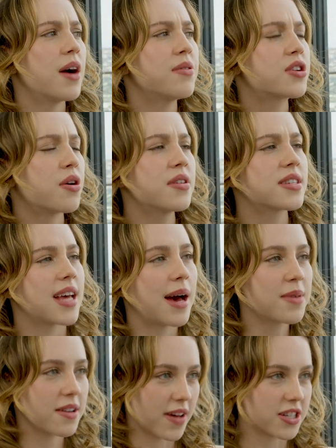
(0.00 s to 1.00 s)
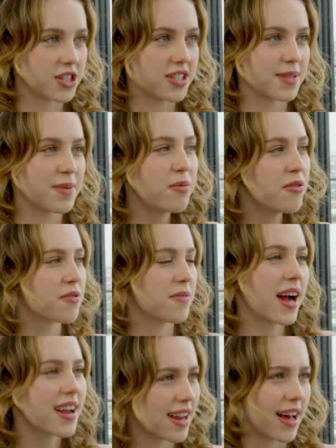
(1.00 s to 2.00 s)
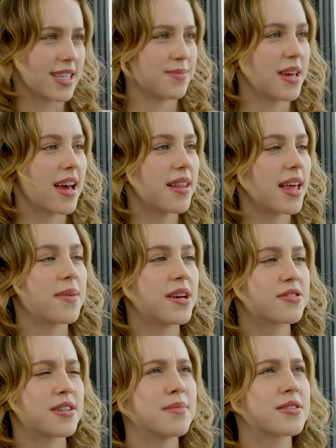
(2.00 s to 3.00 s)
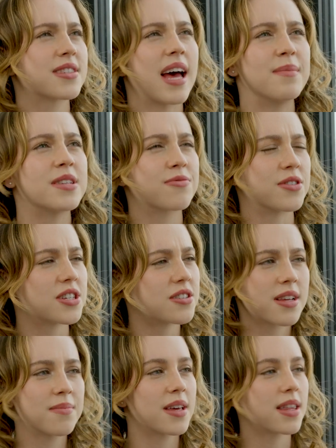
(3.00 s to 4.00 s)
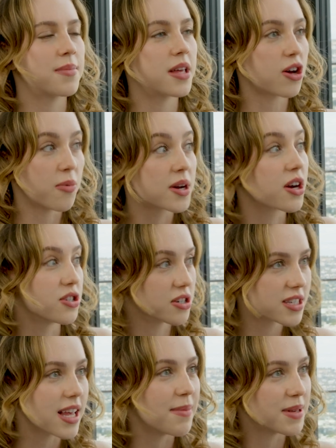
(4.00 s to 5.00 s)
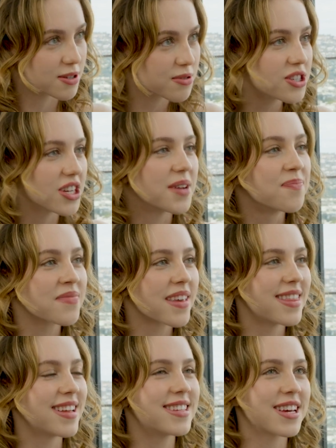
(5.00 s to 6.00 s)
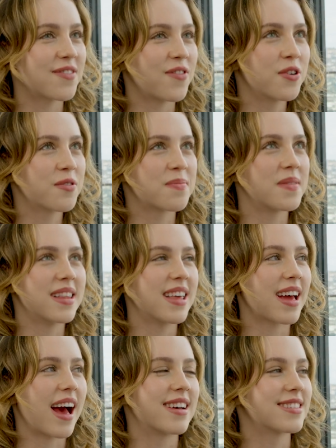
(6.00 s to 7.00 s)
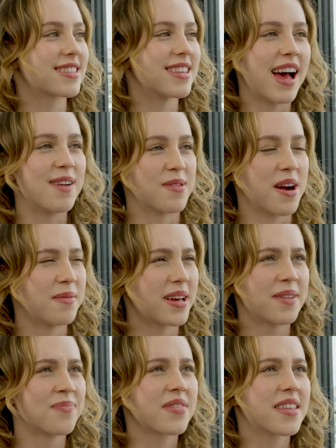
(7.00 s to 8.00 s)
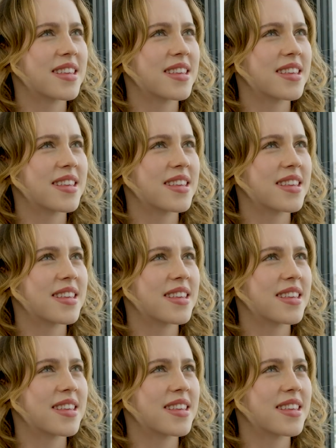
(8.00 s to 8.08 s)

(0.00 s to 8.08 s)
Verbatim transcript: I would go to slime conventions and people would recognize me. Like, my username was Slimy Squishy or something. They'd be like, oh my God, you're Slimy Squishy. Uh, then they'd take a photo with me, like, as a slimer. I'm like,